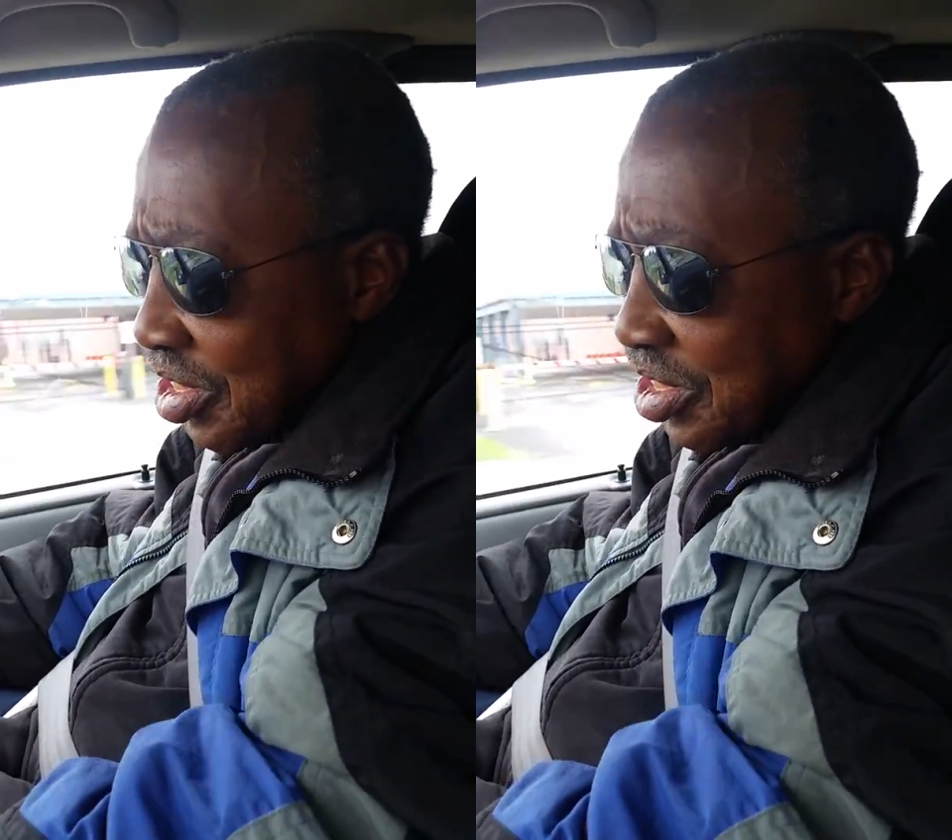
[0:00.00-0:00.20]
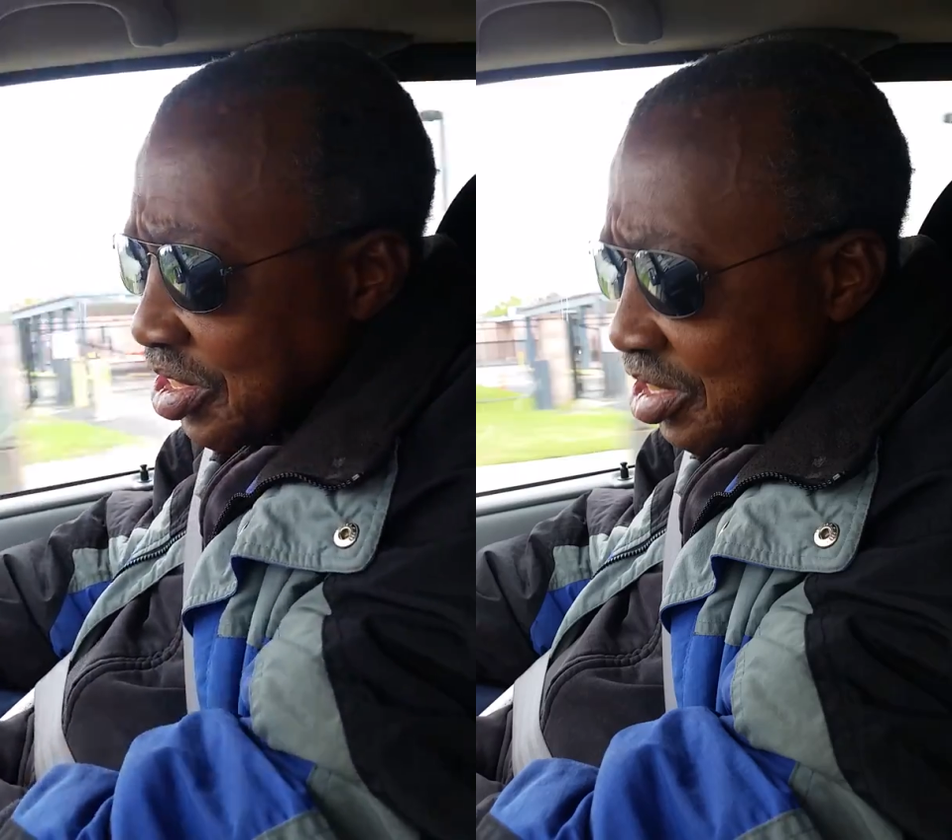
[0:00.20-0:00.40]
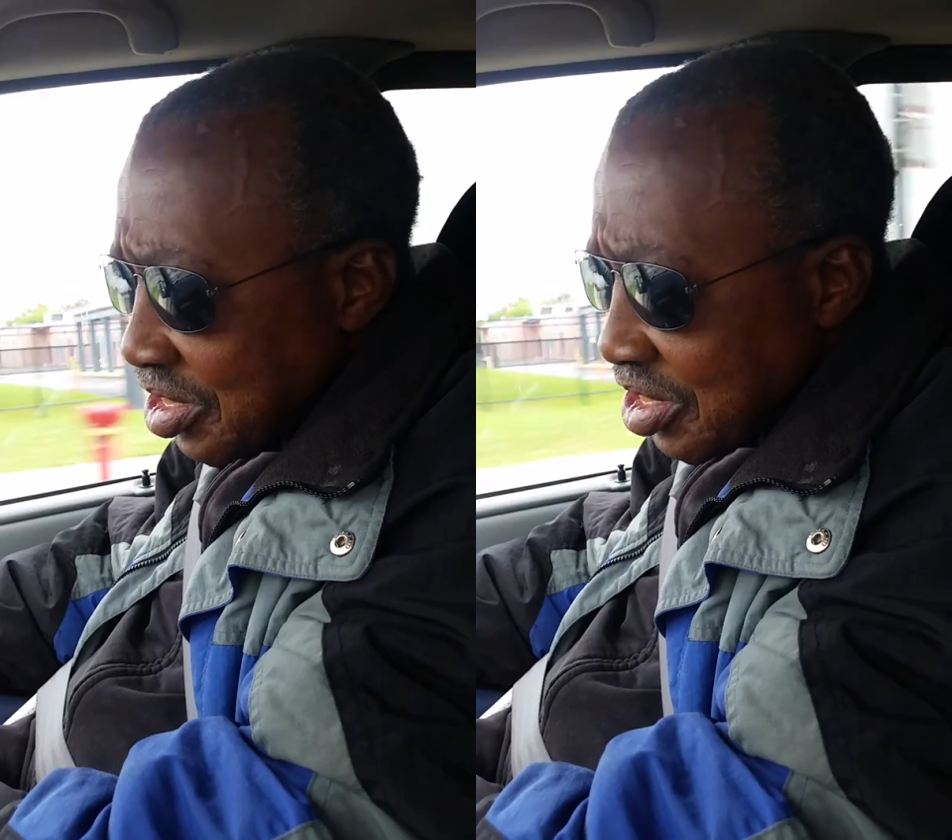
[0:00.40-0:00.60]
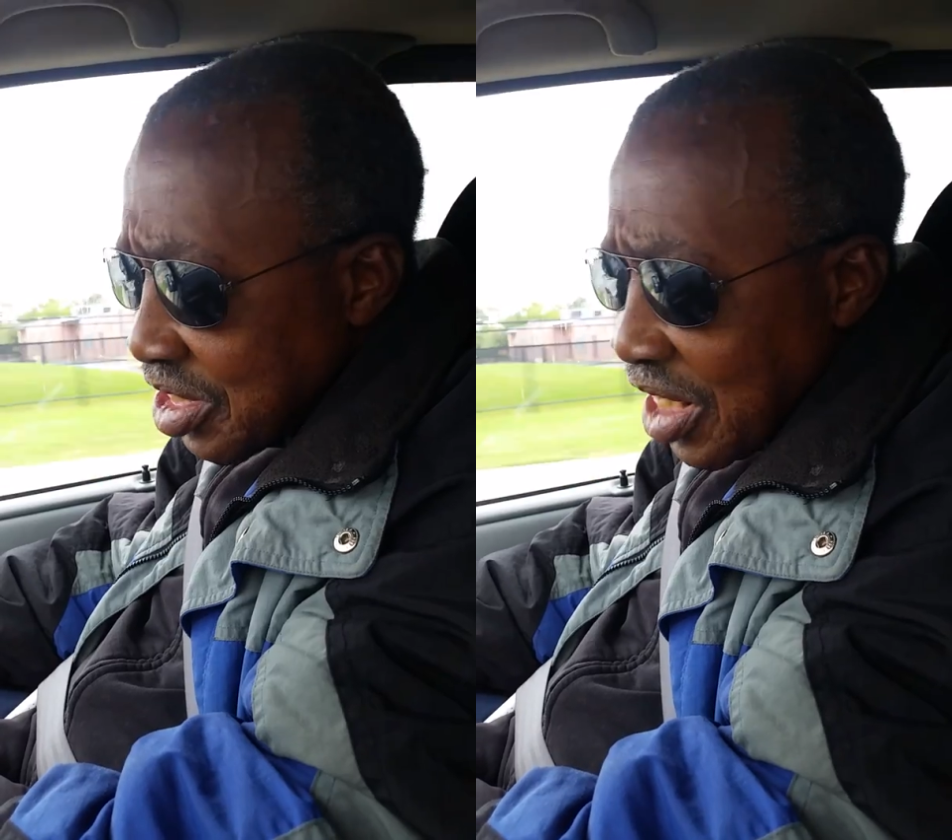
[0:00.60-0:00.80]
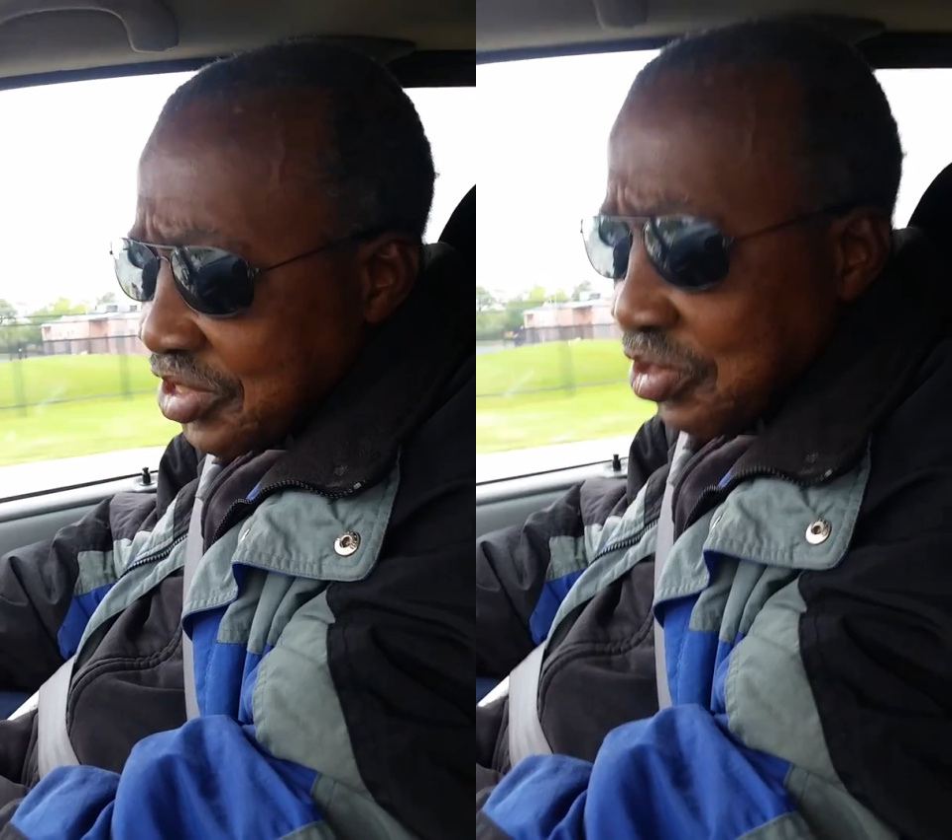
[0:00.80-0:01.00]
not so
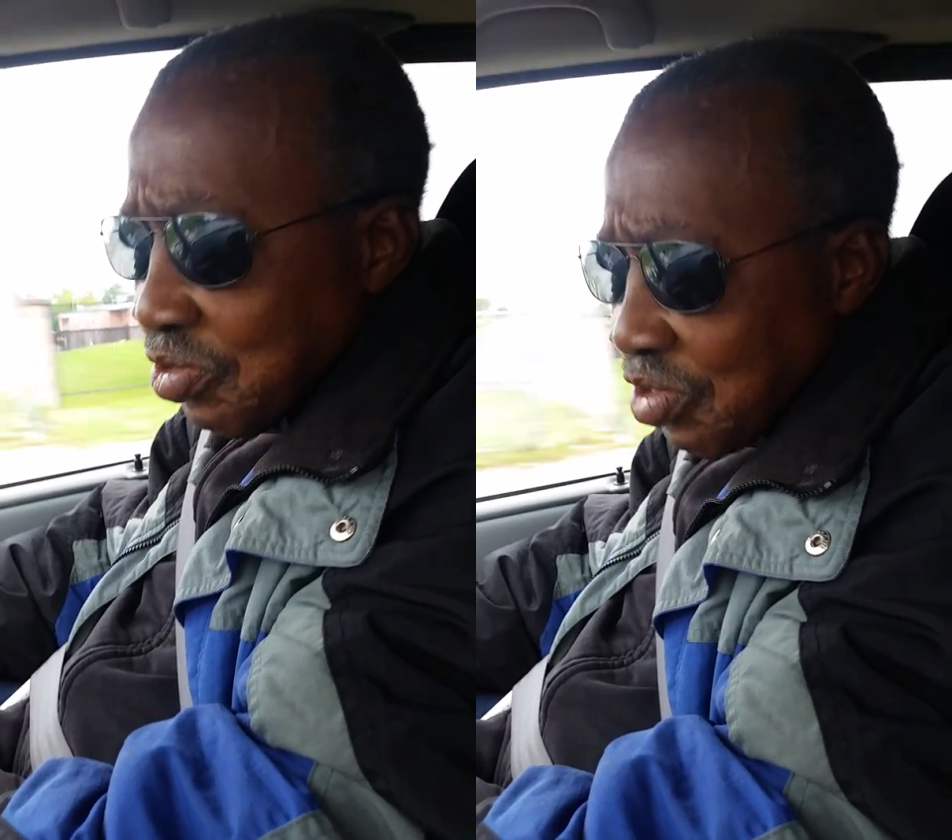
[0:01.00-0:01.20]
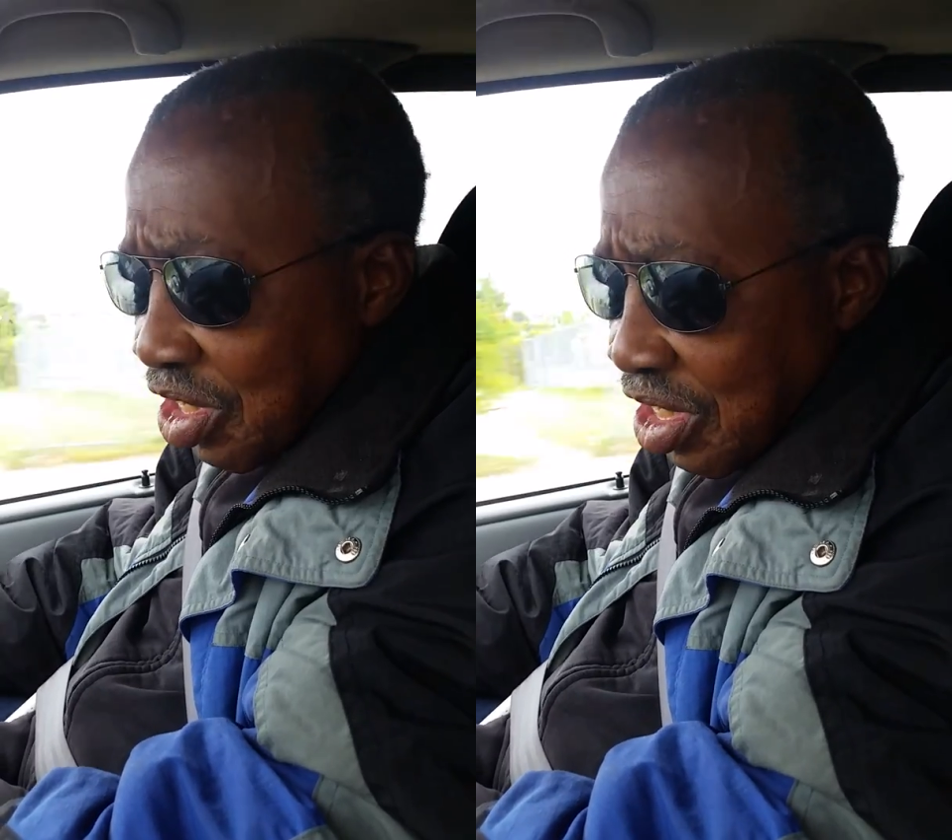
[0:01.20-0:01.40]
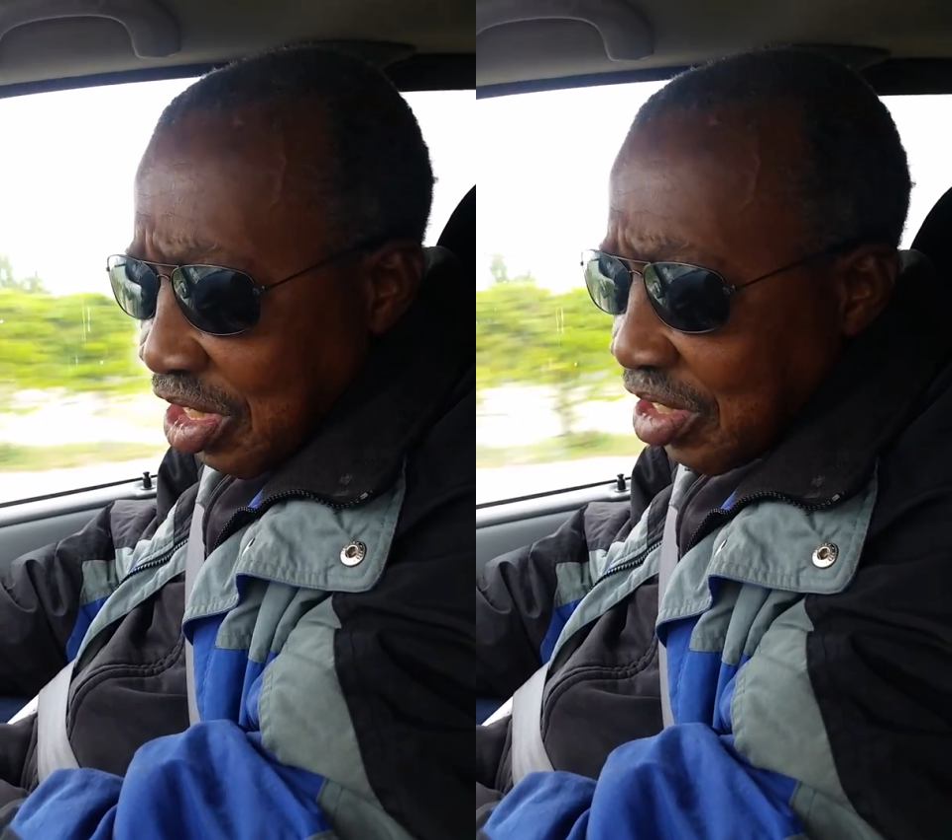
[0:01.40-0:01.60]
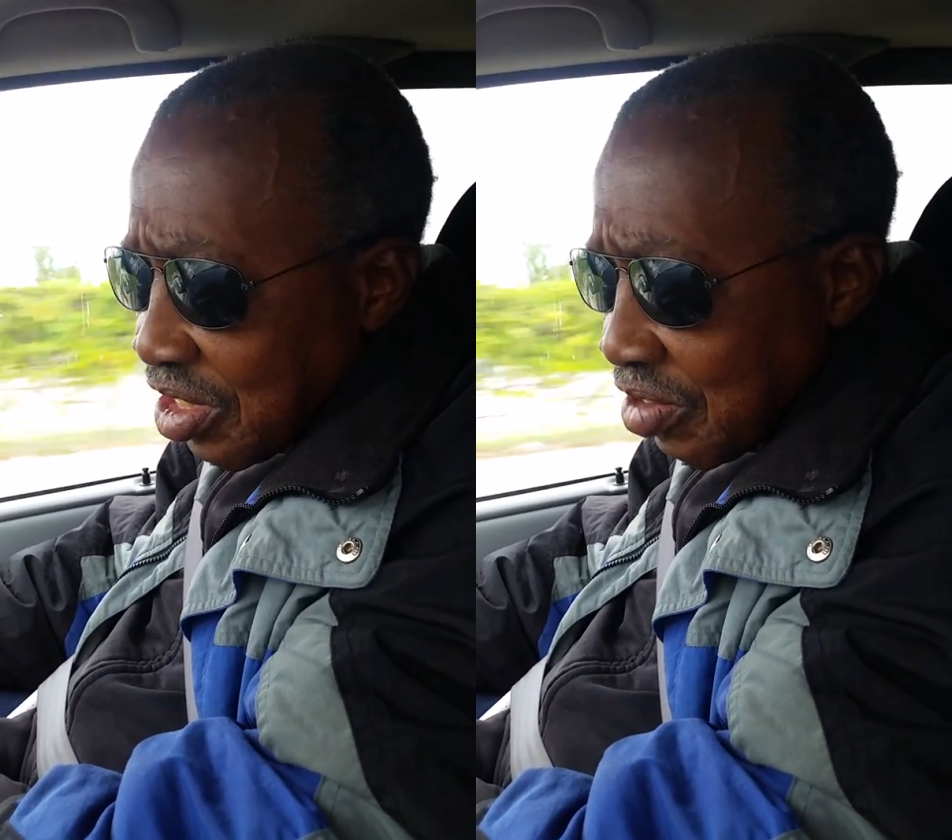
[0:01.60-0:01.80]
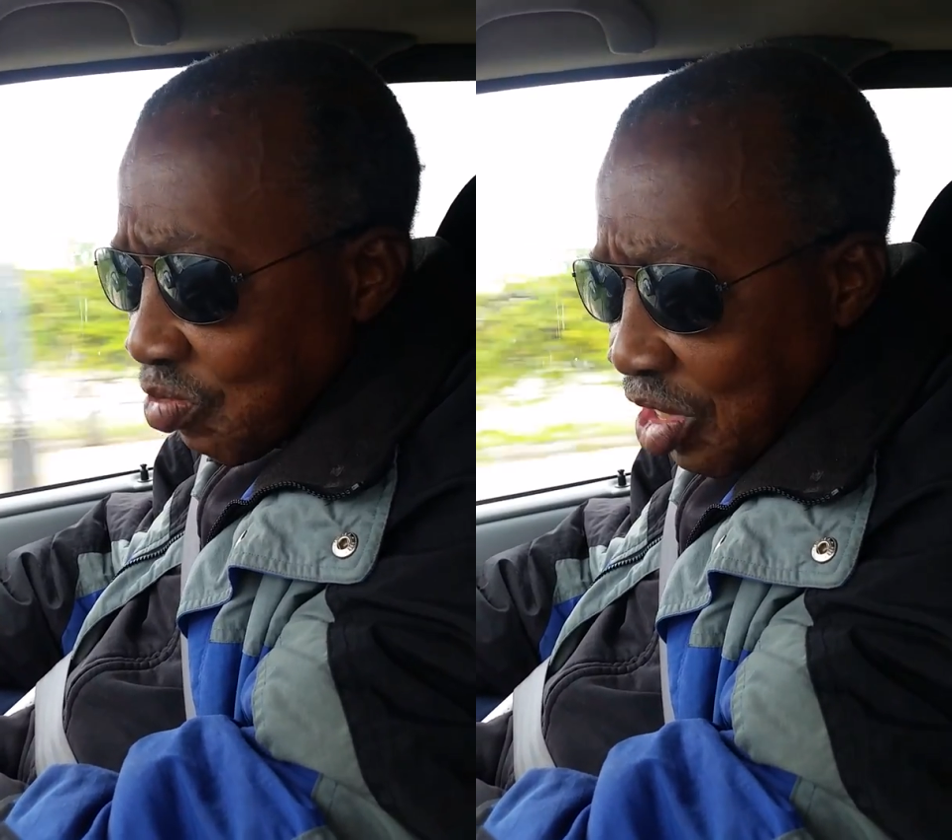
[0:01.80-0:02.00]
well
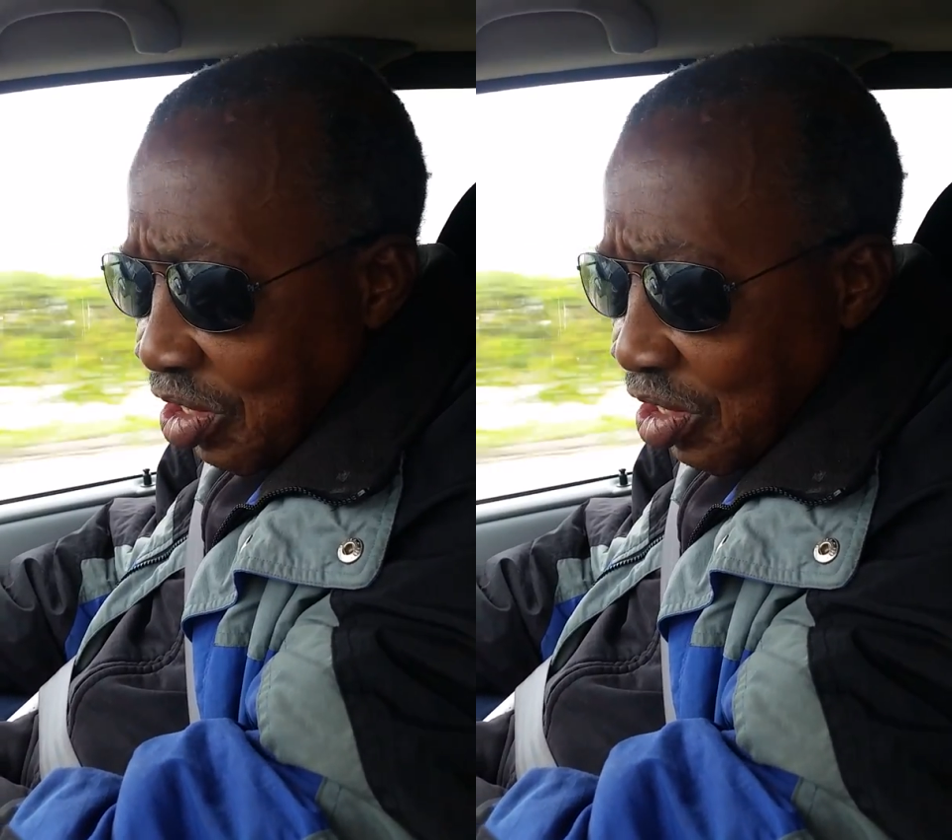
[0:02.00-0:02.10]
off,